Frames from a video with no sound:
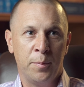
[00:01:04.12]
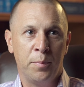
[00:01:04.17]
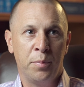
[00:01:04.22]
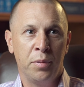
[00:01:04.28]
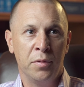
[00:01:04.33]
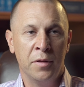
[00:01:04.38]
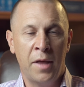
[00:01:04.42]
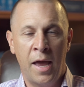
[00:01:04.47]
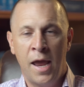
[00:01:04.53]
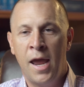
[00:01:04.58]

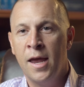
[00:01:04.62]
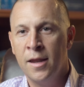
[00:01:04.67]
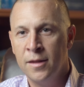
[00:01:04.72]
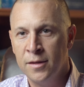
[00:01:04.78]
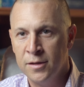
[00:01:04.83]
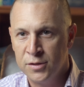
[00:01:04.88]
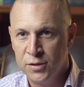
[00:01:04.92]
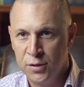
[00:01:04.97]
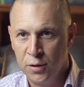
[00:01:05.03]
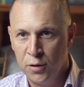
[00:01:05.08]
plan
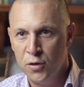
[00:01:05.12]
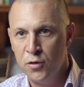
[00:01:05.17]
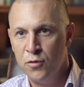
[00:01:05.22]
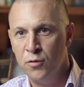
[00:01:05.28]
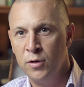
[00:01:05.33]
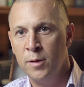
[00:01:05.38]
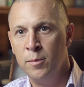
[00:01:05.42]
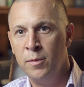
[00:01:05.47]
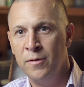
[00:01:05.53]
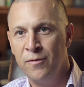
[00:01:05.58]
the
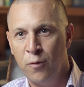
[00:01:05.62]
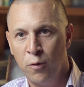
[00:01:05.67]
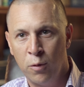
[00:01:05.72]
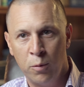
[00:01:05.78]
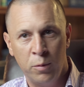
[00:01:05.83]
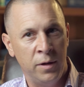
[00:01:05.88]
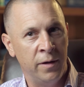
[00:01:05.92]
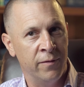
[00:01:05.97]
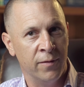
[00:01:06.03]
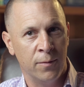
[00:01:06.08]
surgery before
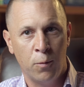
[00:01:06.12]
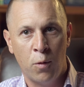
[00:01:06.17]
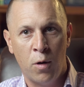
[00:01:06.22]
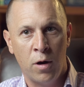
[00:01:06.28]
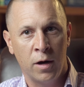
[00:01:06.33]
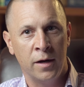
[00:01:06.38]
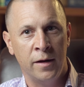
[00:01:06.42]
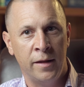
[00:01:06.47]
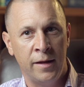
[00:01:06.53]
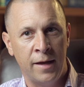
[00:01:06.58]
we even
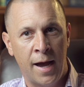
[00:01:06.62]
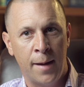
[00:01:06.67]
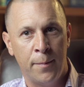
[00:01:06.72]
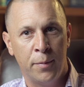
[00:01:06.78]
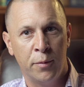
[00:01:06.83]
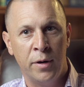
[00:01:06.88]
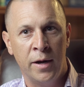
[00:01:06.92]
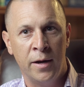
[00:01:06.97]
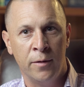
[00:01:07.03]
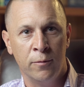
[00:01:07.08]
walk in the
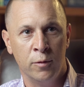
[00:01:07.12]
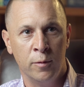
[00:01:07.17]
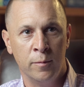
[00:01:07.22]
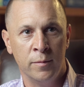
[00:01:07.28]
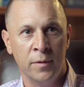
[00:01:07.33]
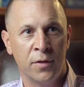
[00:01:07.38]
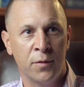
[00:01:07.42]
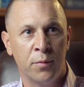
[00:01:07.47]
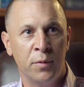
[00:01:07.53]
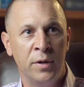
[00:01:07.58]
operating room,
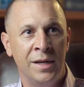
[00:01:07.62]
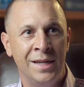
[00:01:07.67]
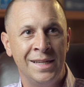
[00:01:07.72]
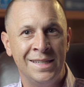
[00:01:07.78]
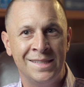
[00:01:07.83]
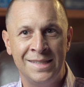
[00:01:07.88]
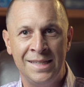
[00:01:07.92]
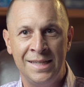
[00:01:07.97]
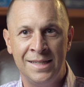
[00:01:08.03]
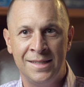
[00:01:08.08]
the 3D
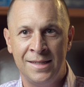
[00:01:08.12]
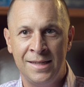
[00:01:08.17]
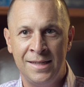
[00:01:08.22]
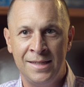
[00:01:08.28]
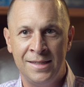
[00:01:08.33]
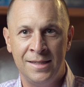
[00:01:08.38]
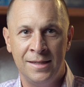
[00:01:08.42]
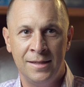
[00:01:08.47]
CT